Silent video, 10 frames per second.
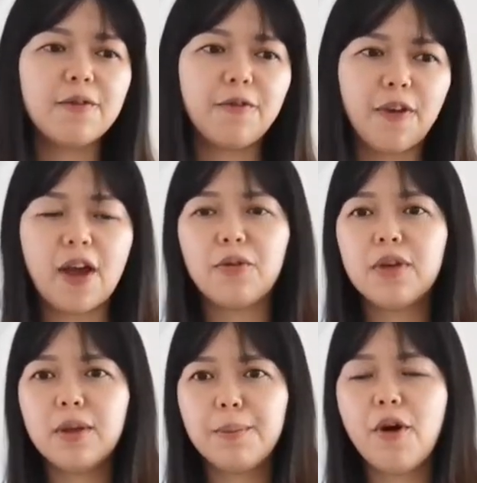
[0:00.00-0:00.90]
very
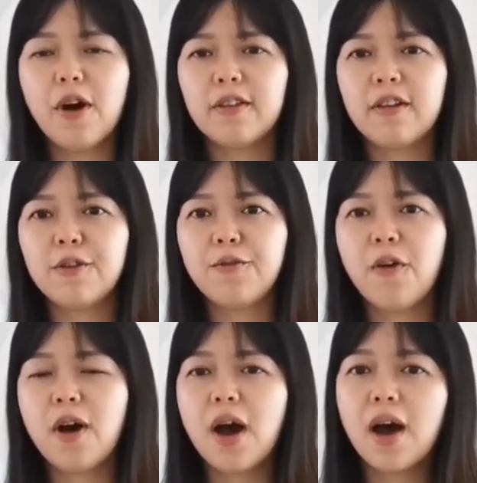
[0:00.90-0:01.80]
important
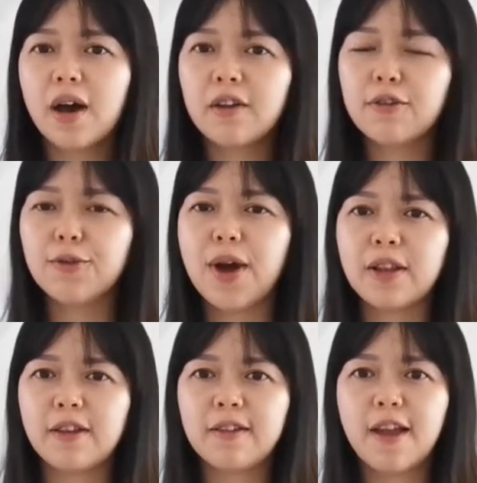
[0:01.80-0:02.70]
for us to
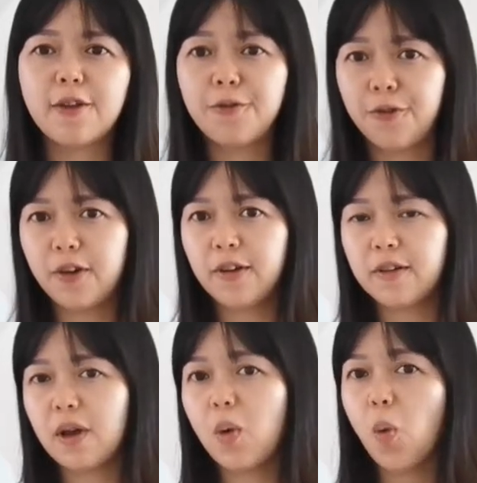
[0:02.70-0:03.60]
understand first
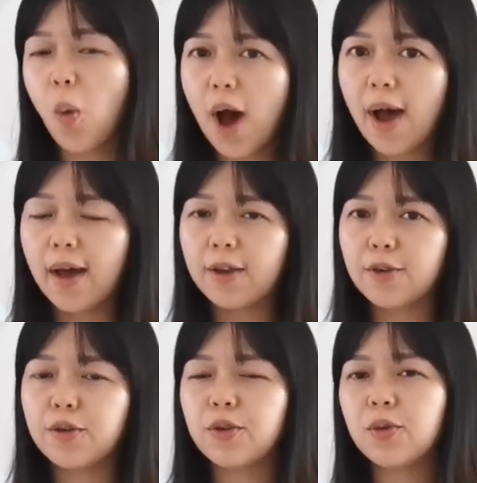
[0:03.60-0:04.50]
why,
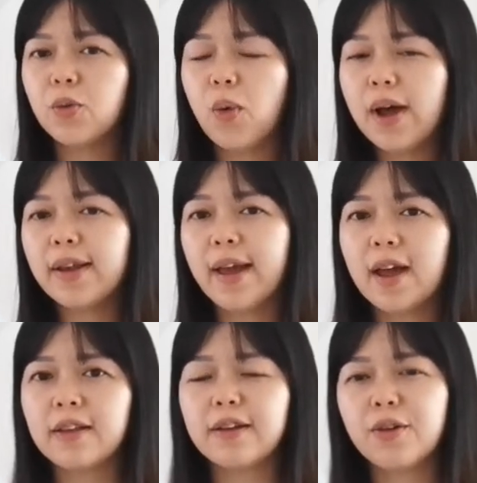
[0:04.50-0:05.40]
what
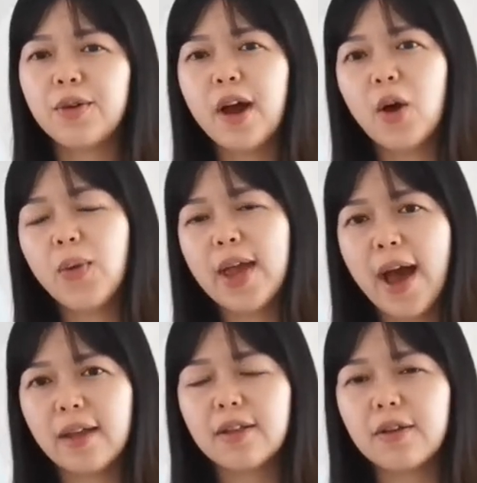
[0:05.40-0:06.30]
category are we
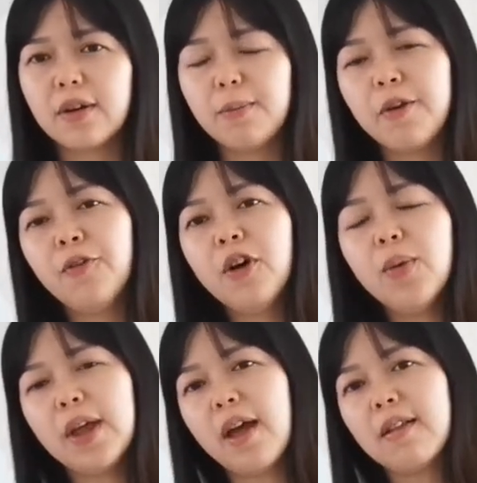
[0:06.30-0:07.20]
under before we can